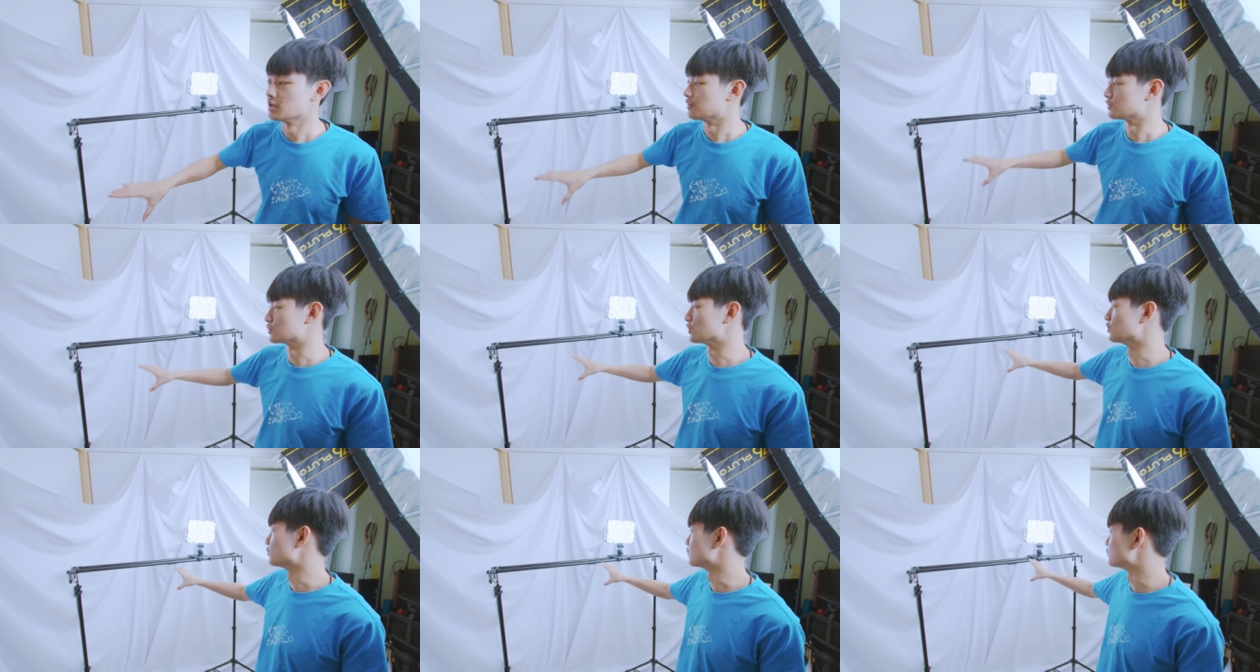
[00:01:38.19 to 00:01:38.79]

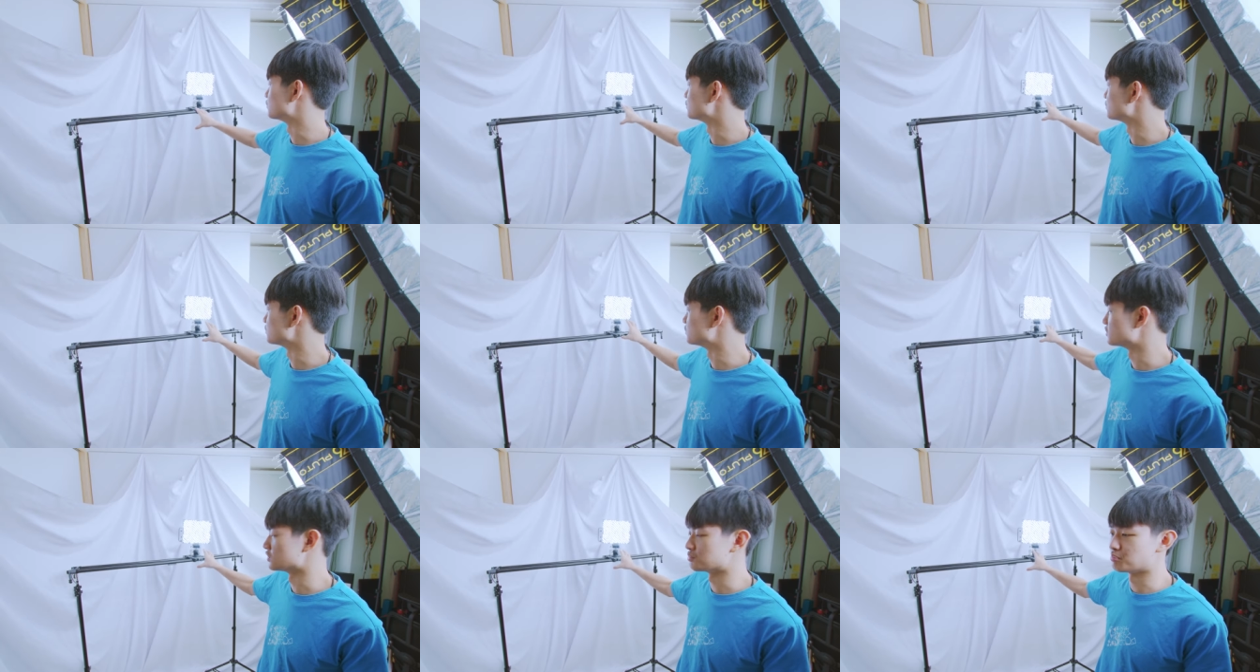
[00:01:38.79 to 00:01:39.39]
So
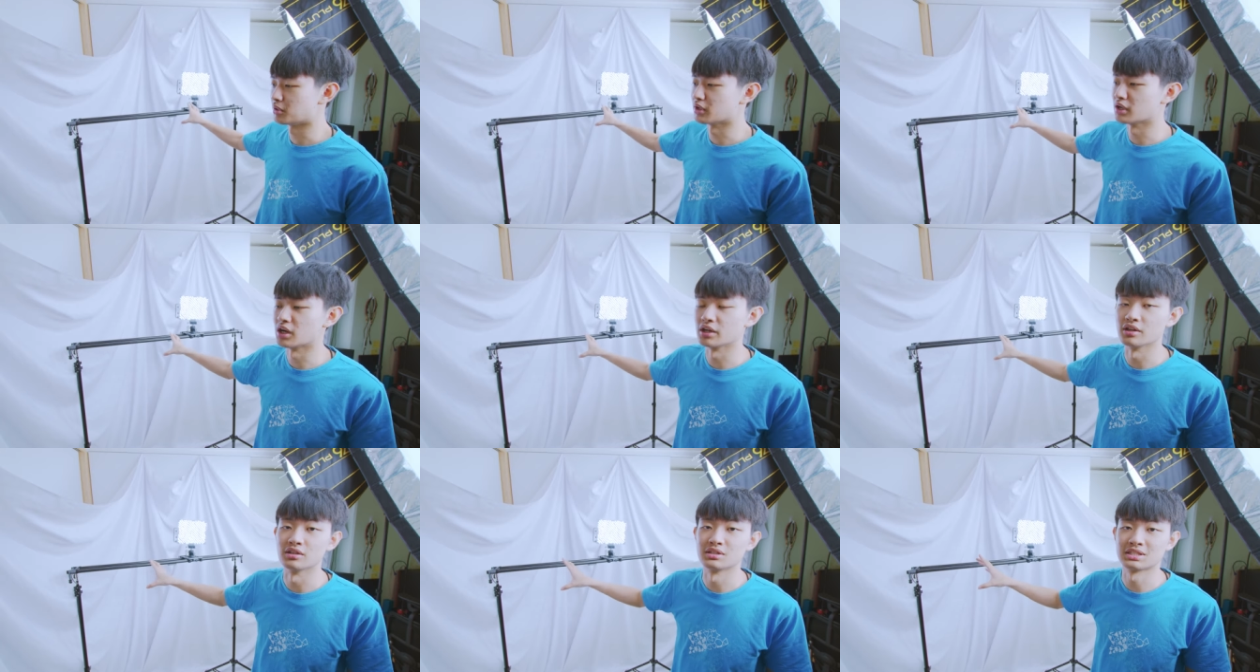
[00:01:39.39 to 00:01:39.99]
you just put
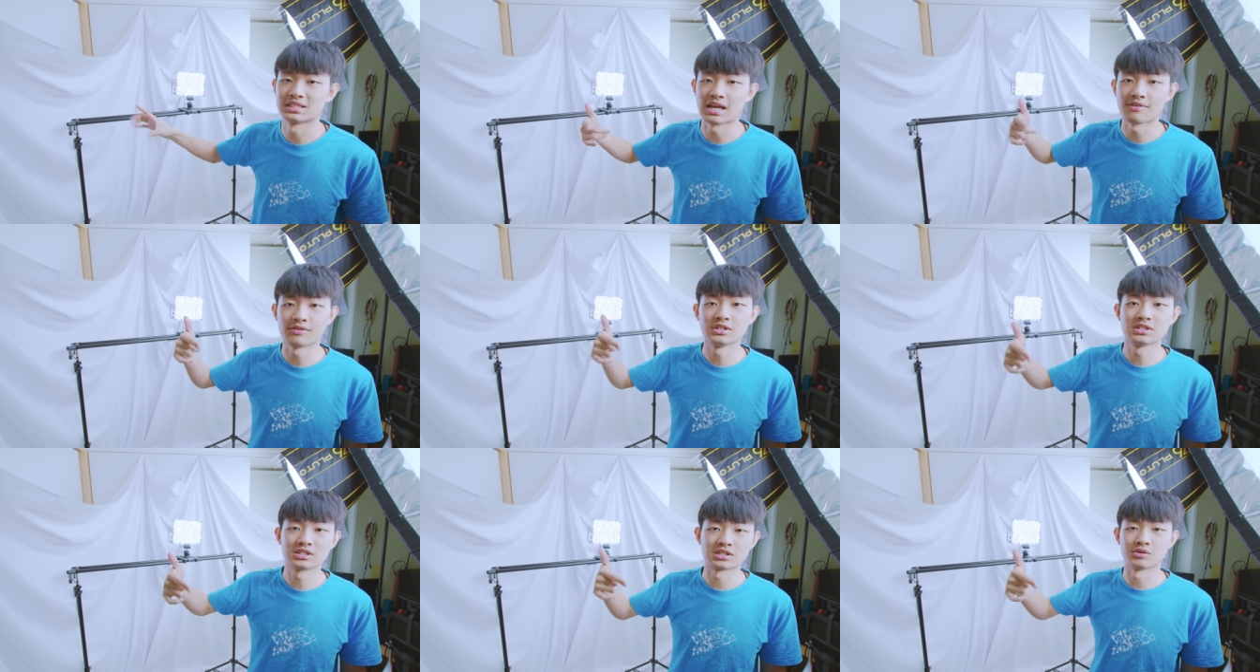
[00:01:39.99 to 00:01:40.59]
on a
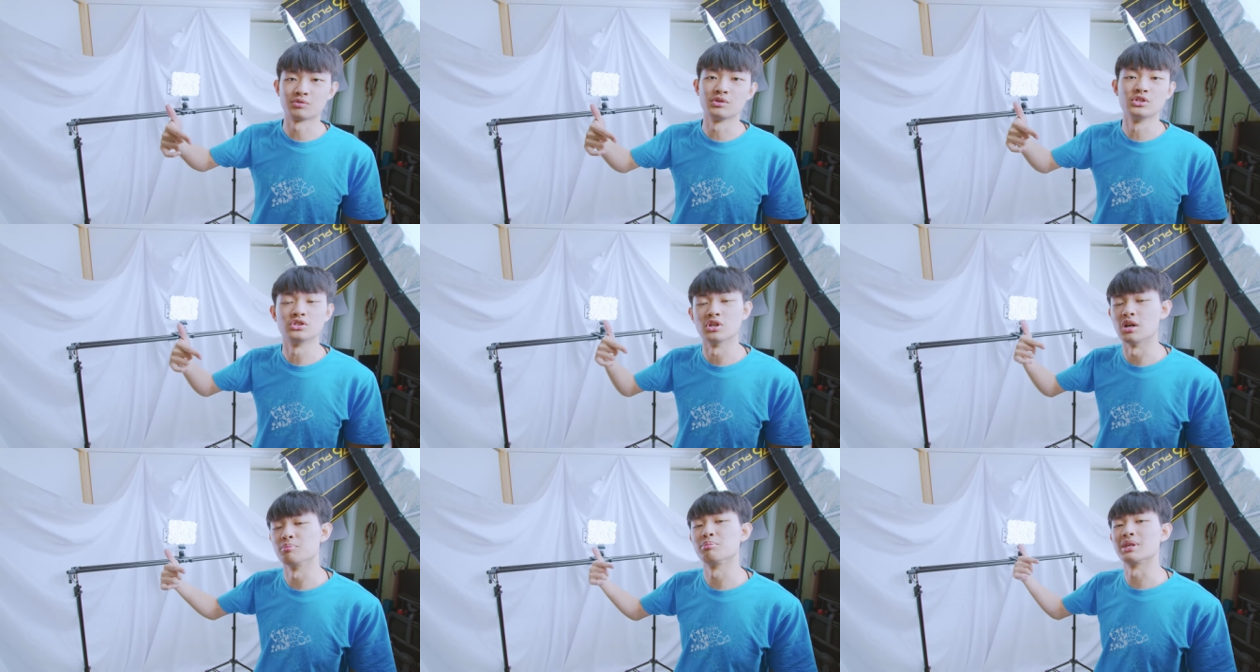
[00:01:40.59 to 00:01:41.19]
seven series
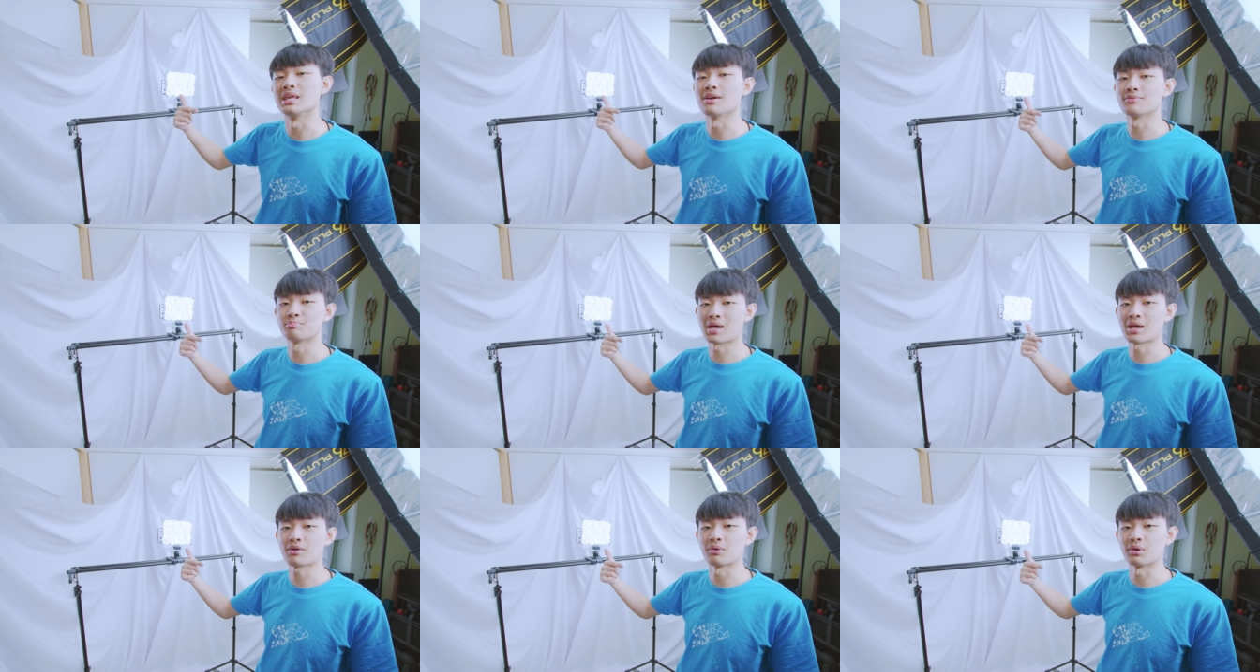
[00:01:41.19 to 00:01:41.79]
M P F
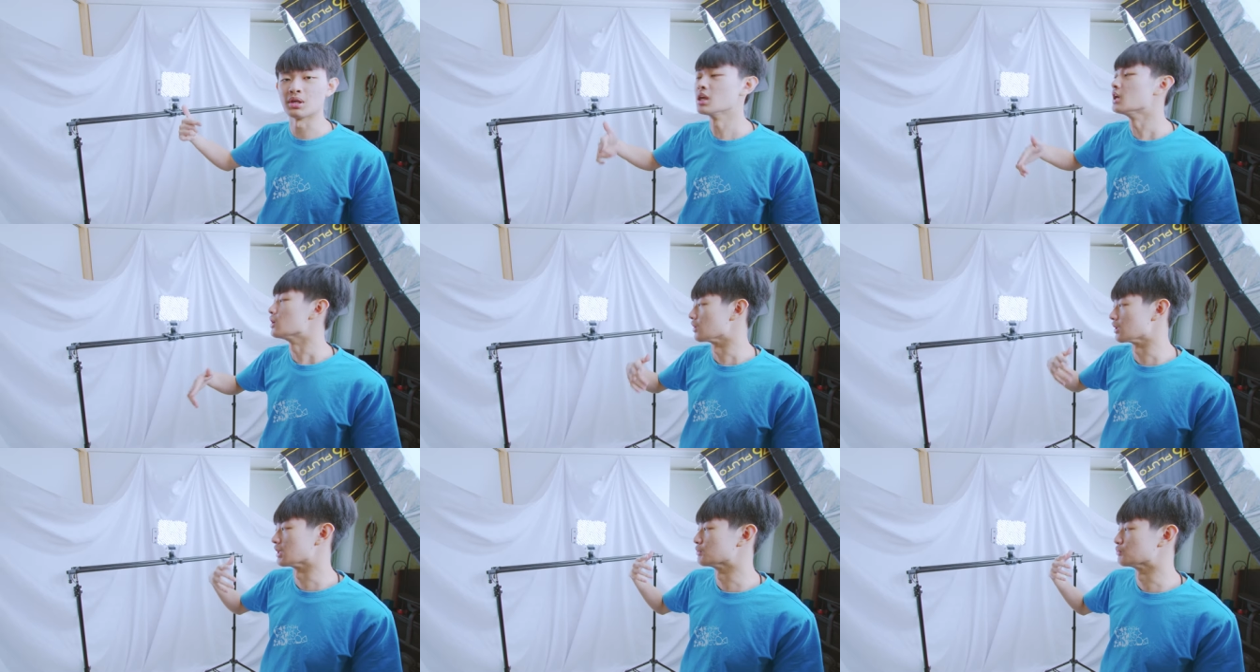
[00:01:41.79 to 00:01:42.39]
battery,
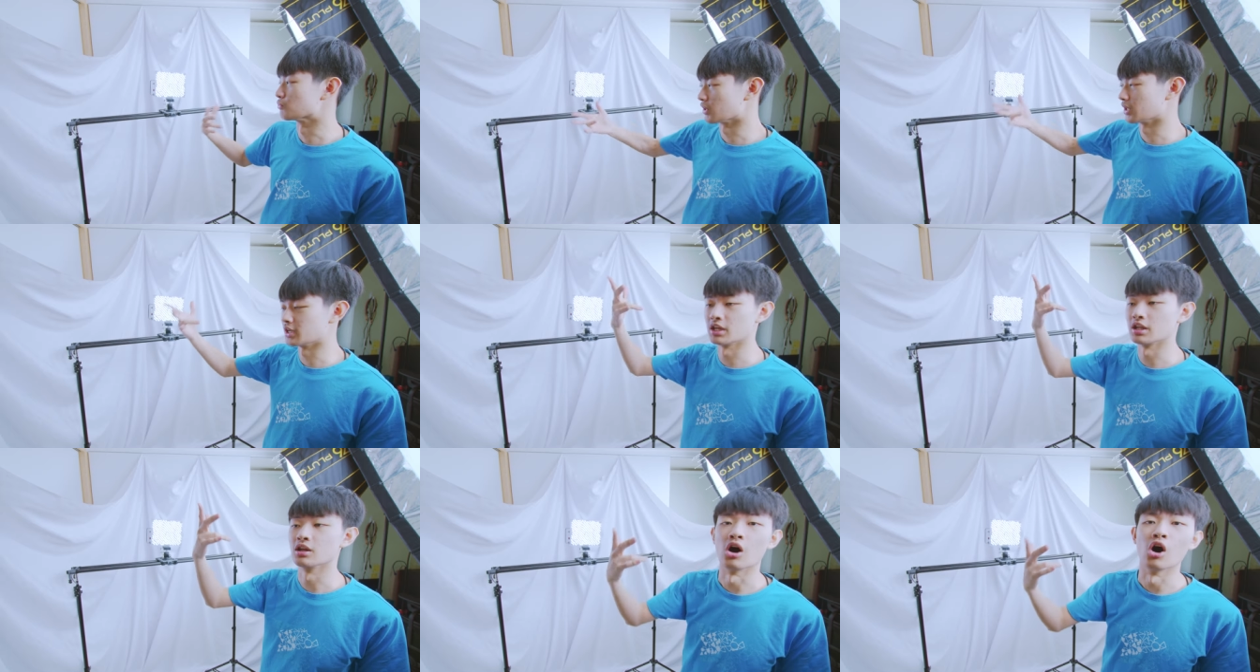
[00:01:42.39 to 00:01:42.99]
you can run
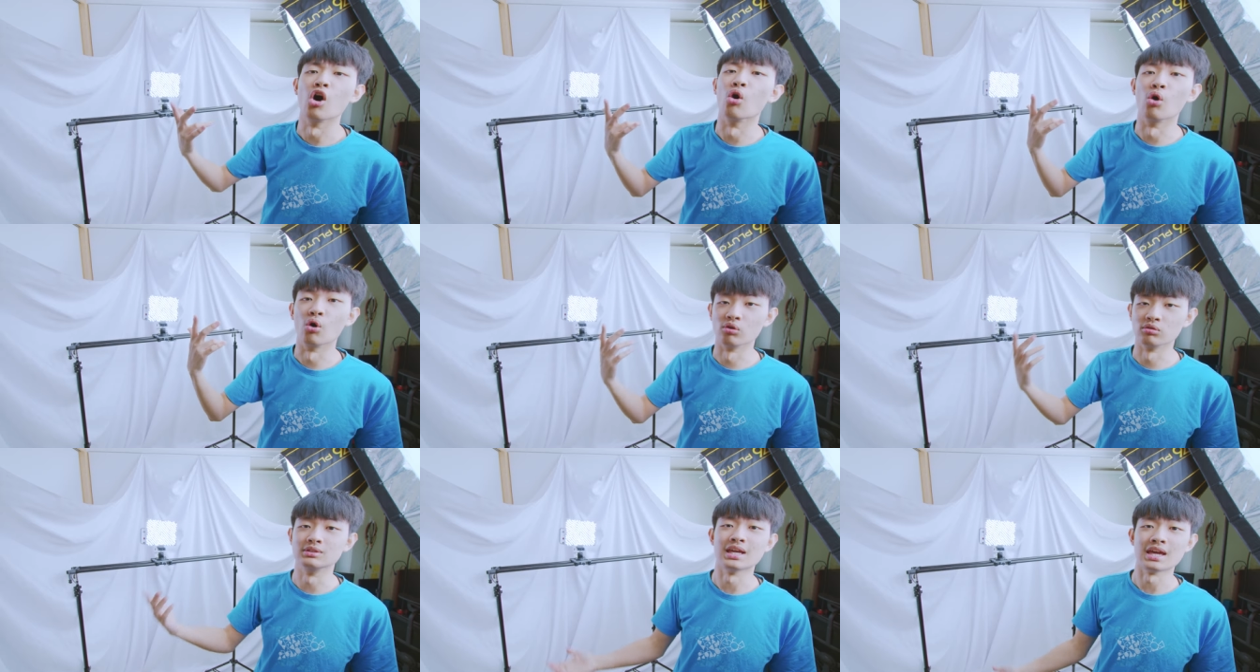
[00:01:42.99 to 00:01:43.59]
it
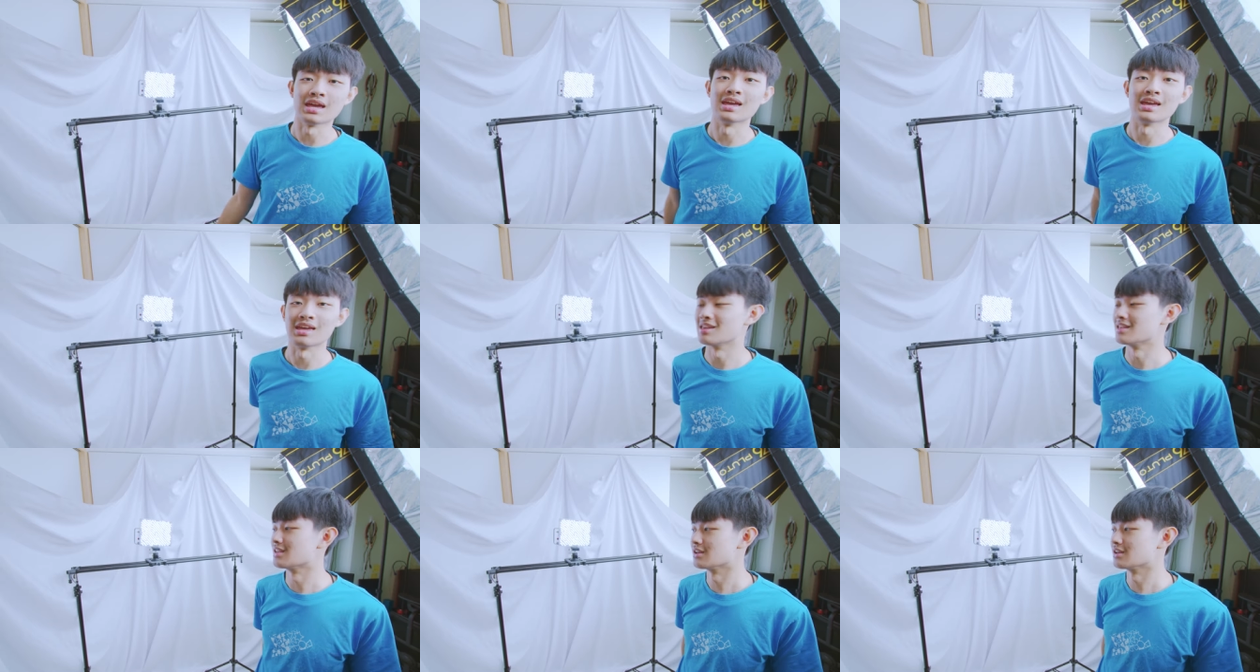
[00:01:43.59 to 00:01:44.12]
all day.